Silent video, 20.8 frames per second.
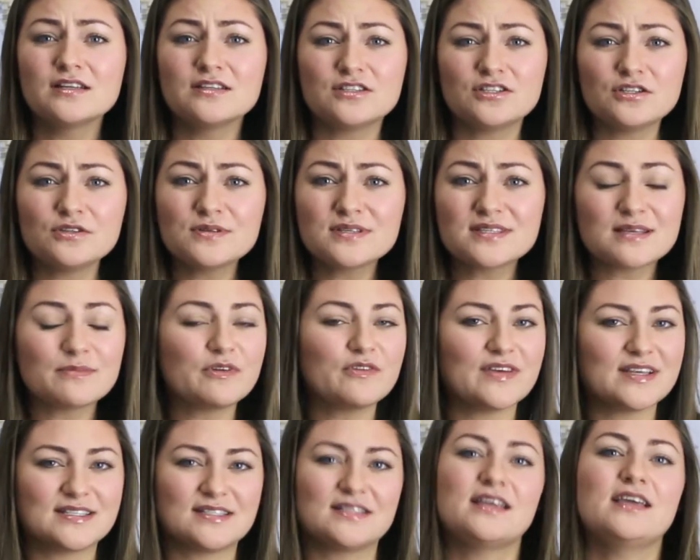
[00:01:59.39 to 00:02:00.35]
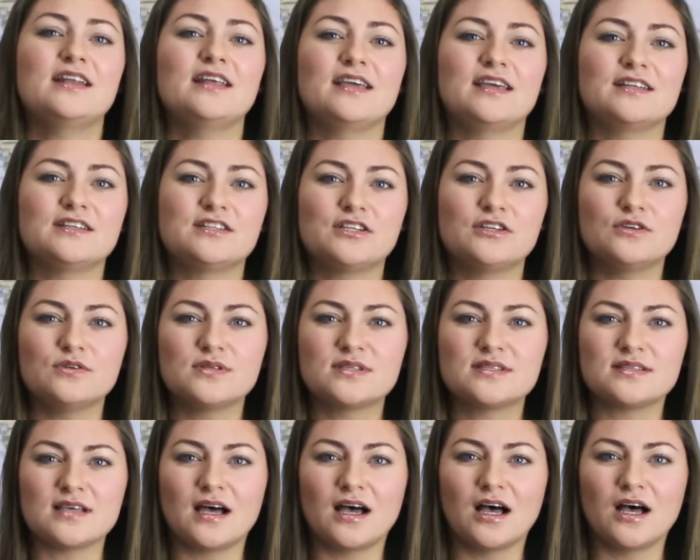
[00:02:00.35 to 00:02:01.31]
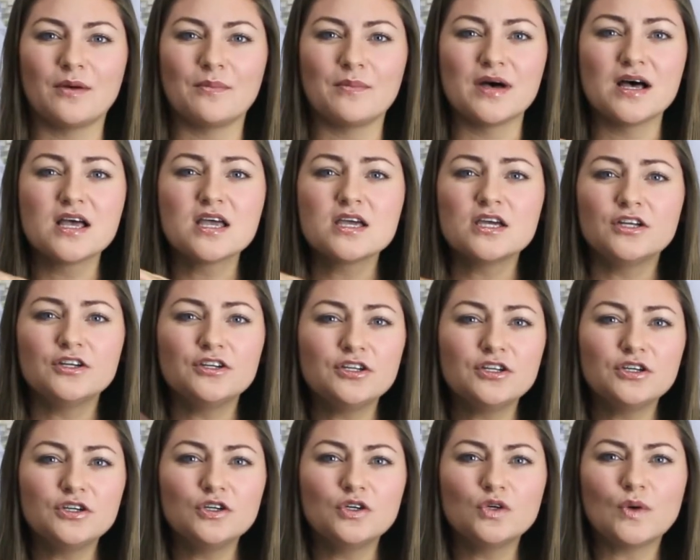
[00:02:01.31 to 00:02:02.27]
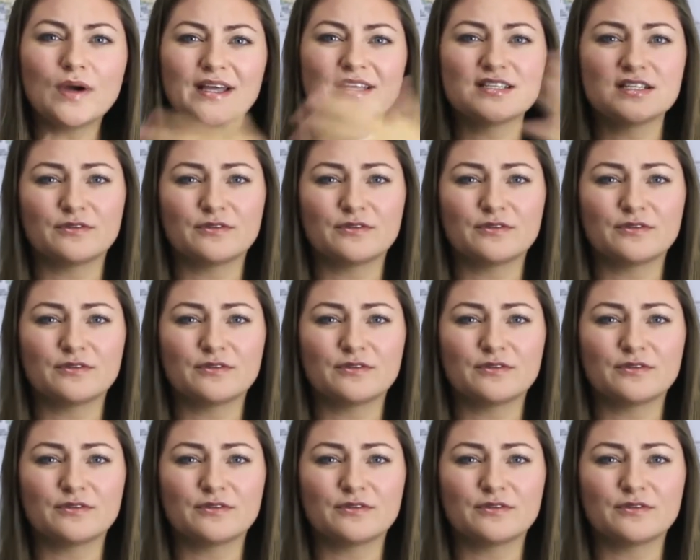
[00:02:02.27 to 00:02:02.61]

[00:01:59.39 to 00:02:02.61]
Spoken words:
do some investigating into some new and